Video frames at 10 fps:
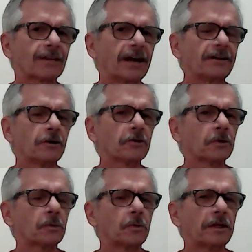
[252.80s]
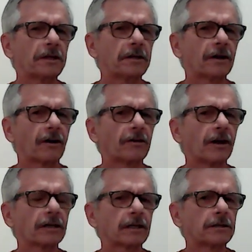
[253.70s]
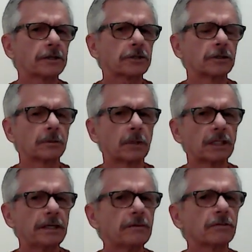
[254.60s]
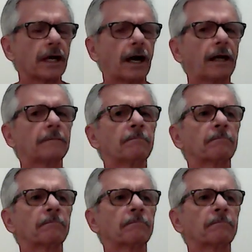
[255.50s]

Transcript: I know that we are not conditioned to believe that,